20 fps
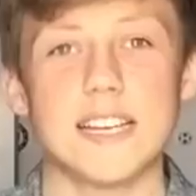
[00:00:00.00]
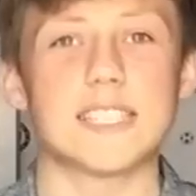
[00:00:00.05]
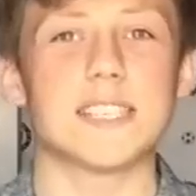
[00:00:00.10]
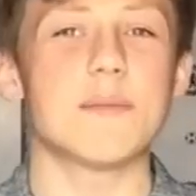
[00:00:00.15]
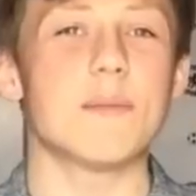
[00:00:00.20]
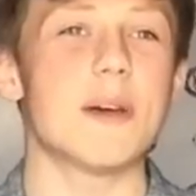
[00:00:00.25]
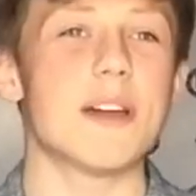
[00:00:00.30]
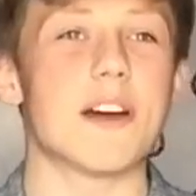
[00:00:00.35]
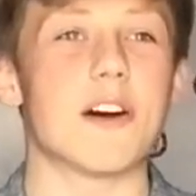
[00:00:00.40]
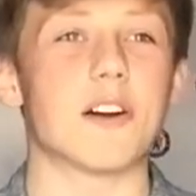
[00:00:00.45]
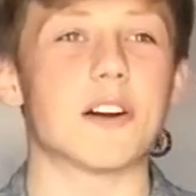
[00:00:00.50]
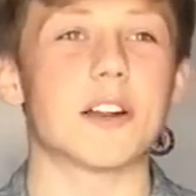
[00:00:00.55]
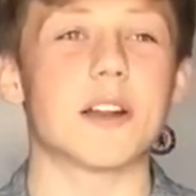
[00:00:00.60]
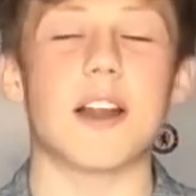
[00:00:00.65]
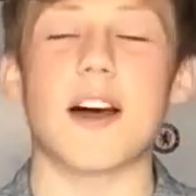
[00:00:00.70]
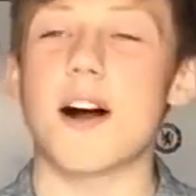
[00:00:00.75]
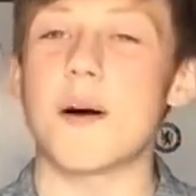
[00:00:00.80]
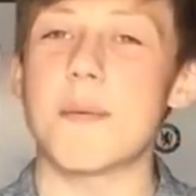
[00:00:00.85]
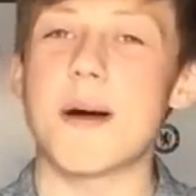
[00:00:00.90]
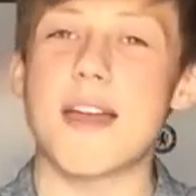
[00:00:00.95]
Is it me or
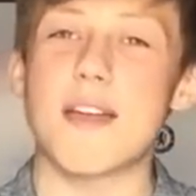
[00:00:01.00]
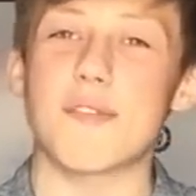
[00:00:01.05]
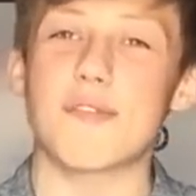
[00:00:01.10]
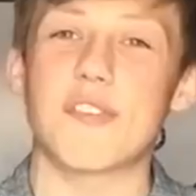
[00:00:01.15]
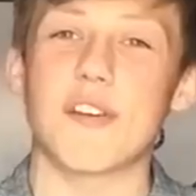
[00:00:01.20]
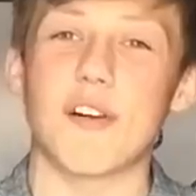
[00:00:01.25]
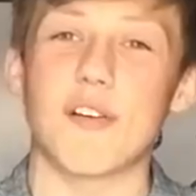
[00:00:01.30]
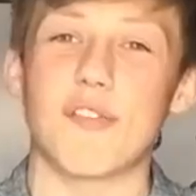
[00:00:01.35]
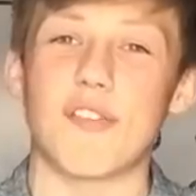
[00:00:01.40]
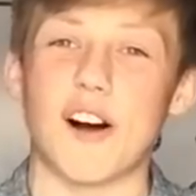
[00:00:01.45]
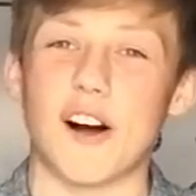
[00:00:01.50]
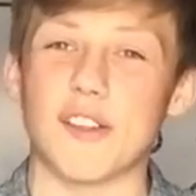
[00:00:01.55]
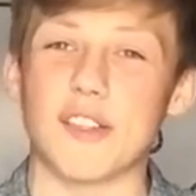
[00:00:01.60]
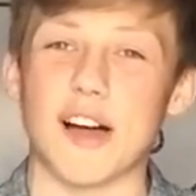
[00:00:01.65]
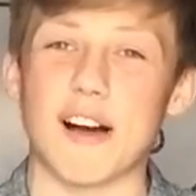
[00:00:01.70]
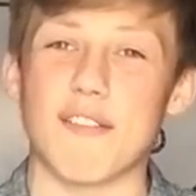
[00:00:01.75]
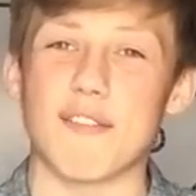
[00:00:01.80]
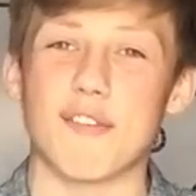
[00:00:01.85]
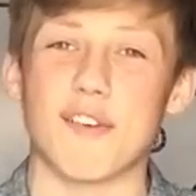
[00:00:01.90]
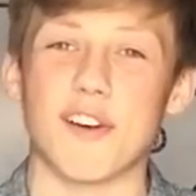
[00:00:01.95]
did our mate Phil find that